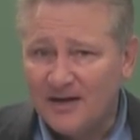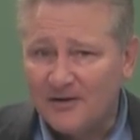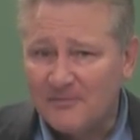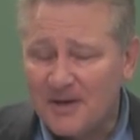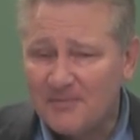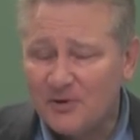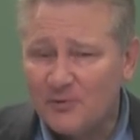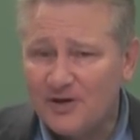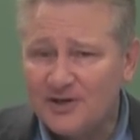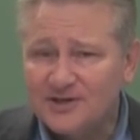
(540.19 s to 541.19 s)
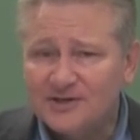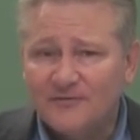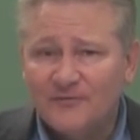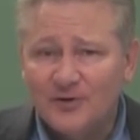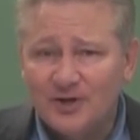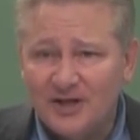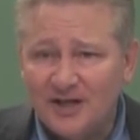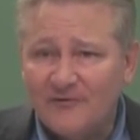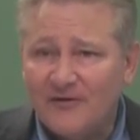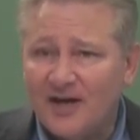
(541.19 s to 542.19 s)
Remember the words,
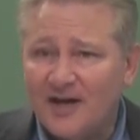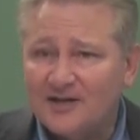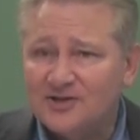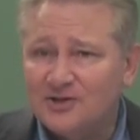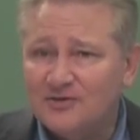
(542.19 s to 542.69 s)
"Forgive as